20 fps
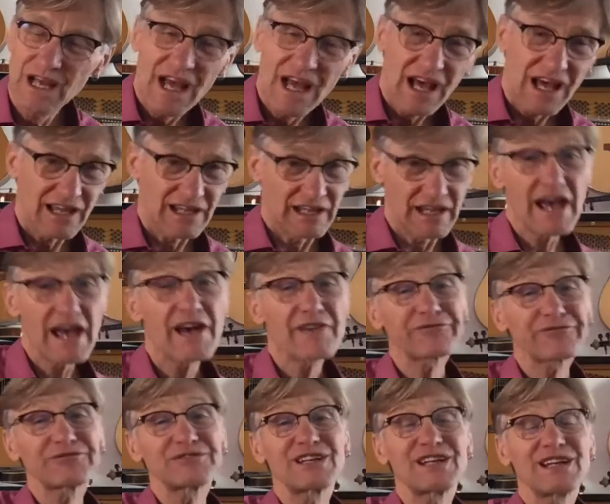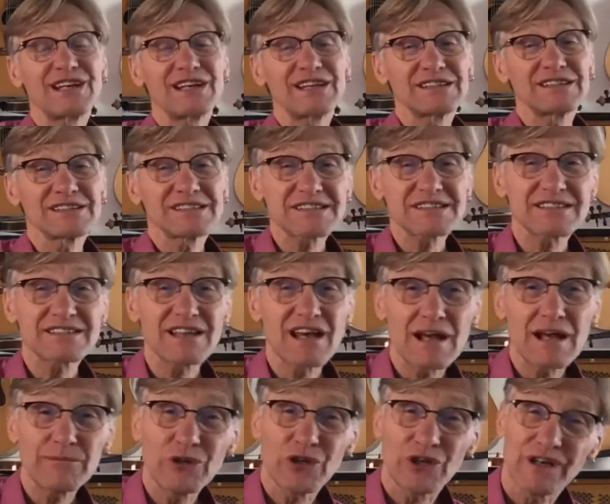I left in the
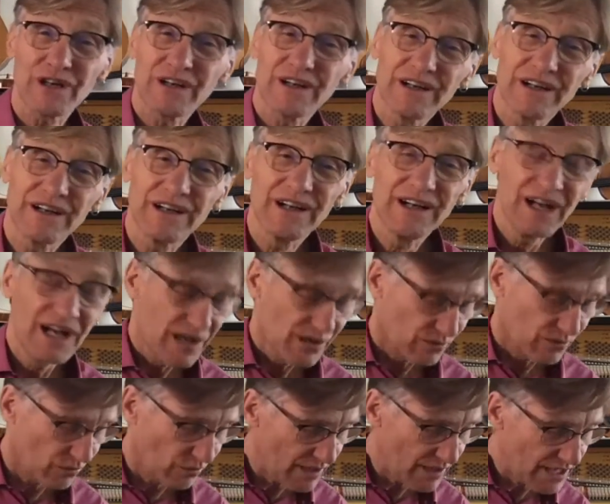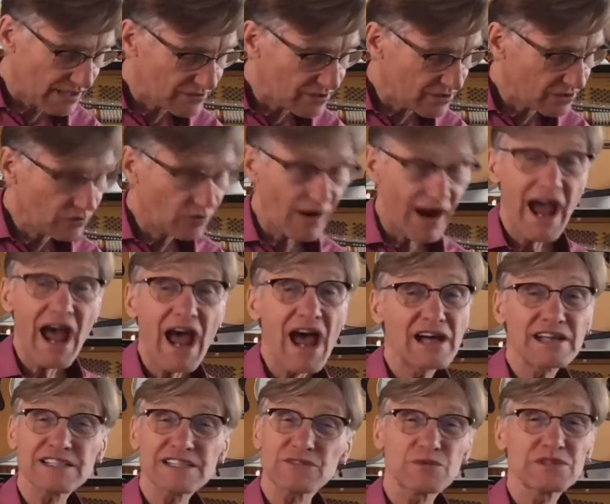summer when the
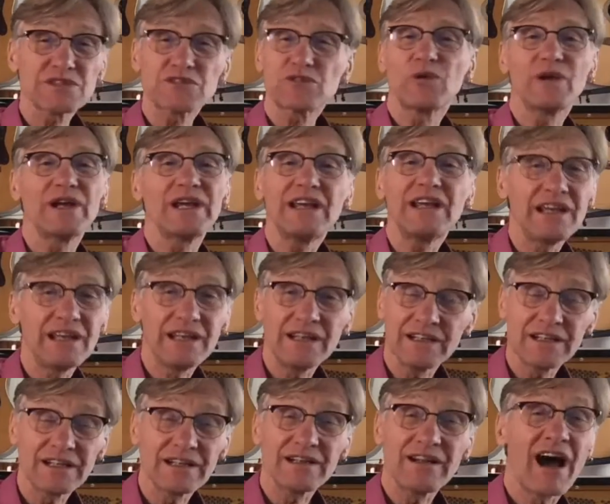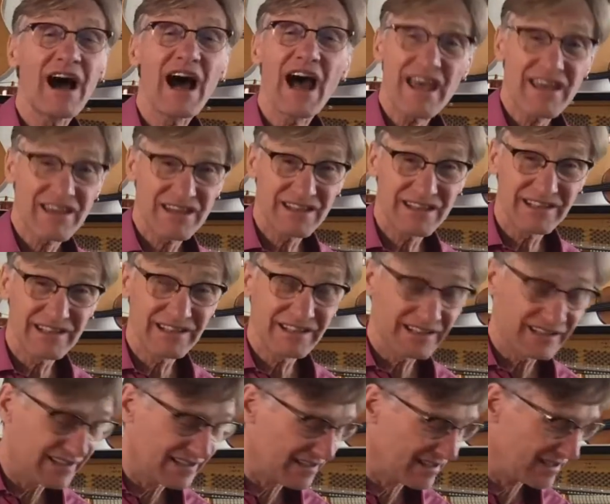grass was green and high,
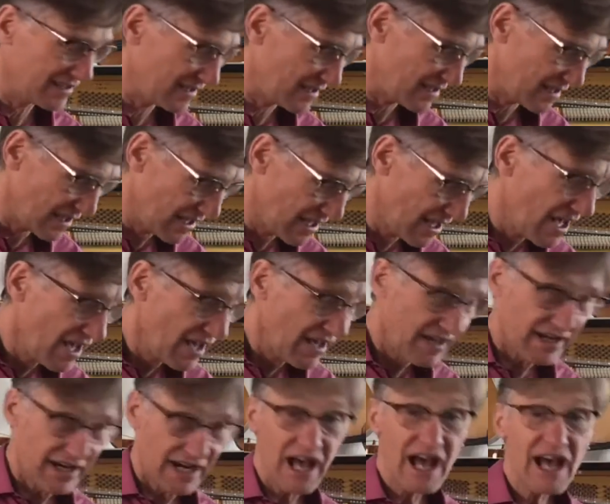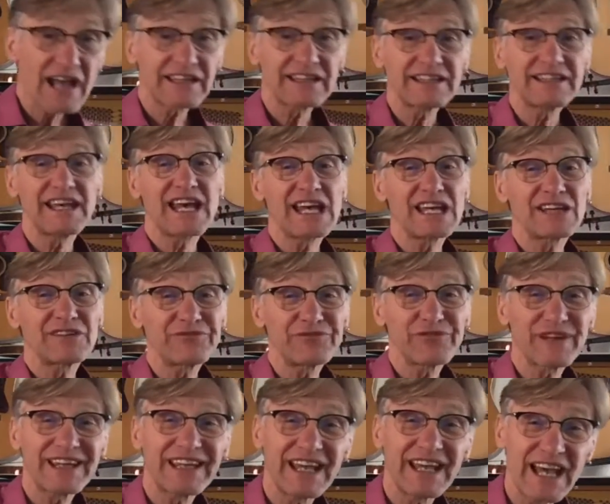and I can't
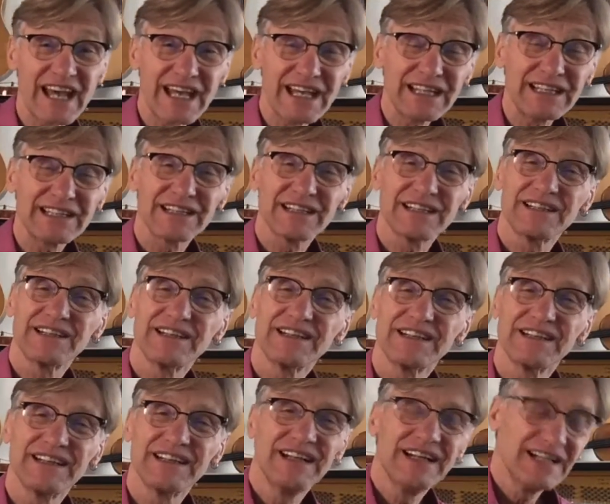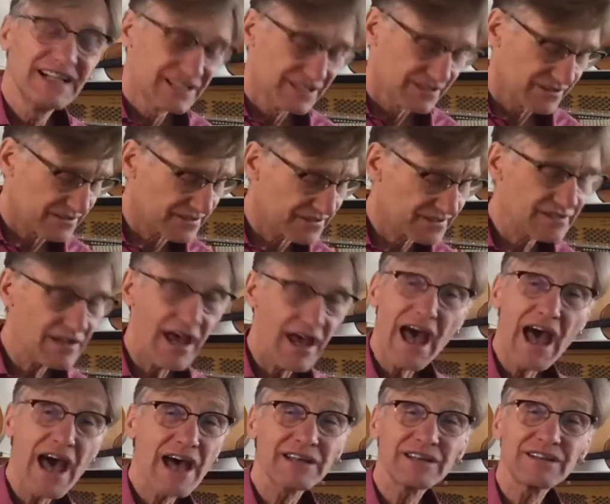forget the
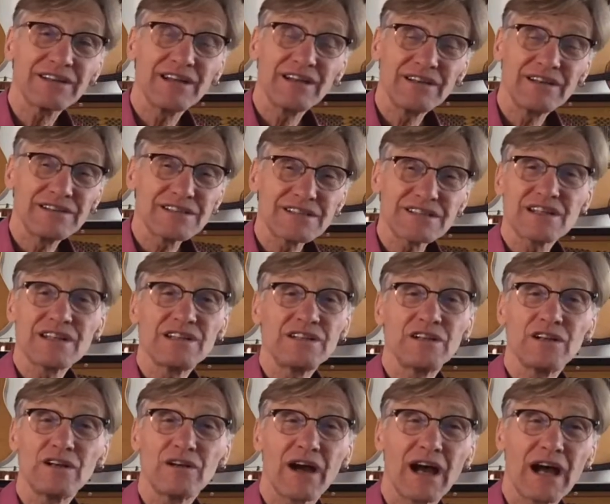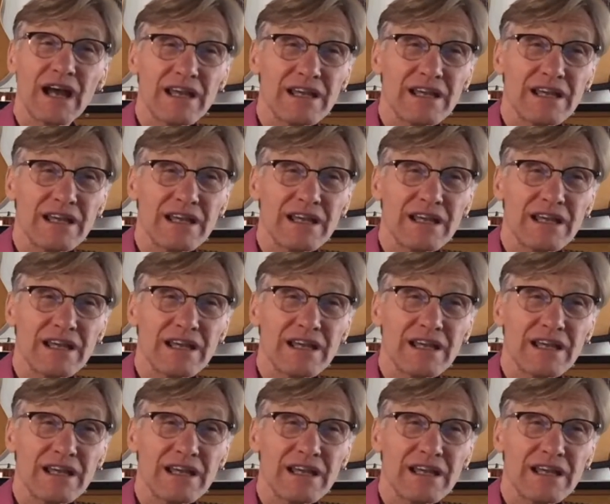sadness in your eyes.